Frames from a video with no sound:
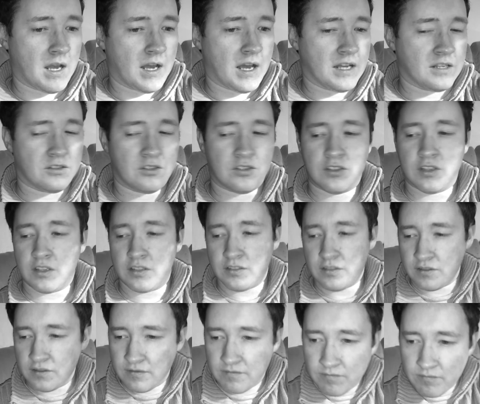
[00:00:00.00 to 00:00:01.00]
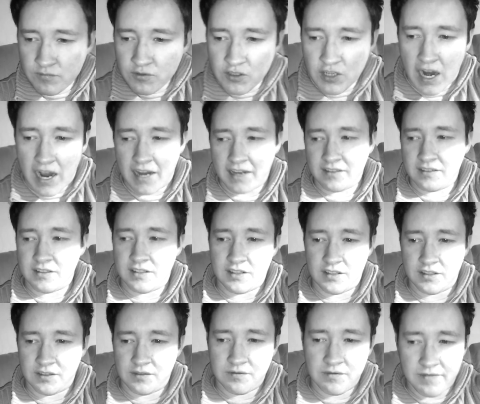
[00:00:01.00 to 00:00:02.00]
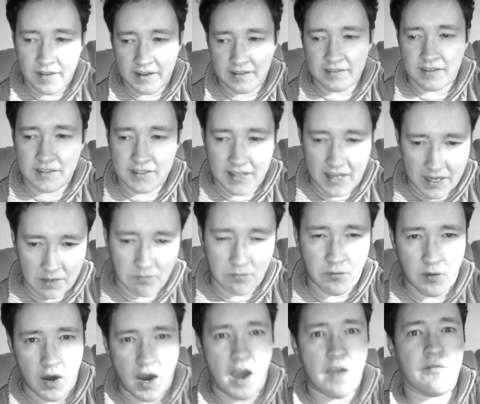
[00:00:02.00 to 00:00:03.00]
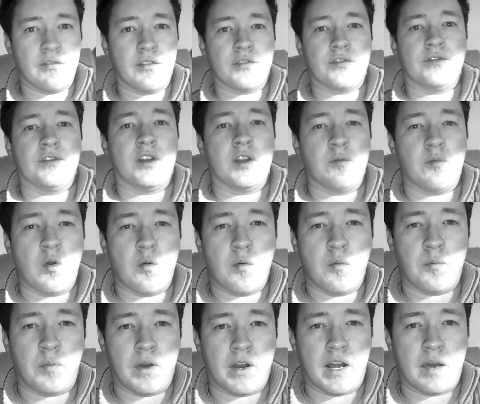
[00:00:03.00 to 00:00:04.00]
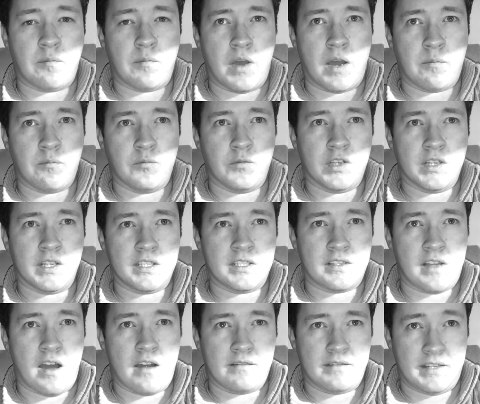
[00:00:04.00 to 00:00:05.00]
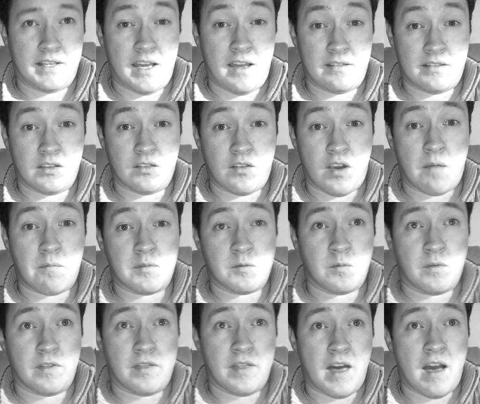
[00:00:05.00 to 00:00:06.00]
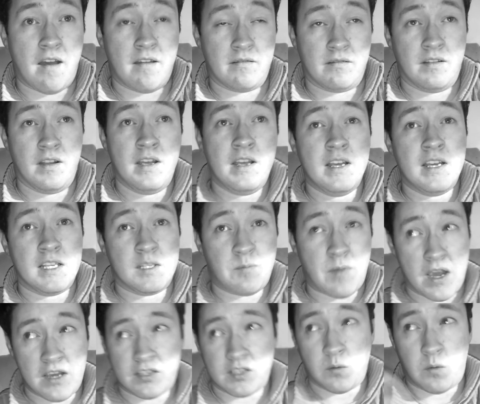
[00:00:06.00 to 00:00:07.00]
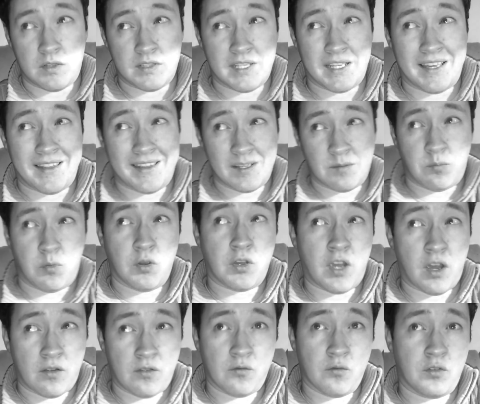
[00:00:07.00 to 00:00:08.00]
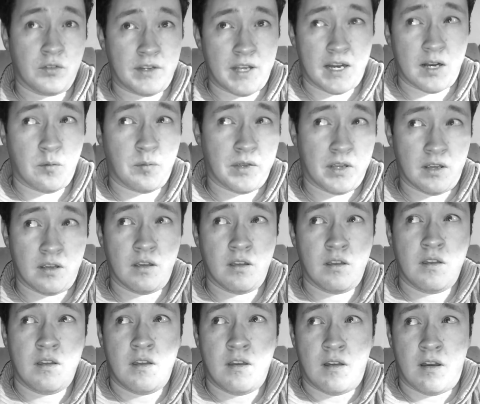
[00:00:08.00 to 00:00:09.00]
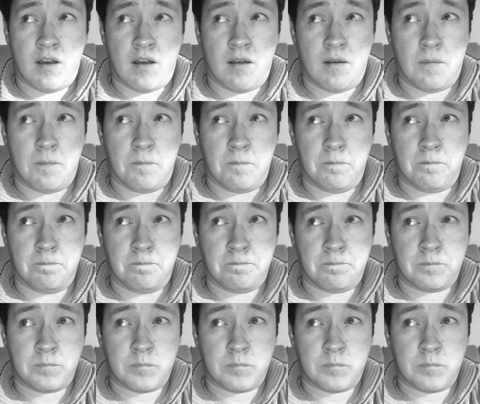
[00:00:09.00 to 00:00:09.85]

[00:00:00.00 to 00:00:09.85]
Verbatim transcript: it's just trying to find the time for everything at the moment, but I'm I'm really starting to get to grips with that, and especially once I get this book out of the road, then I'll be um,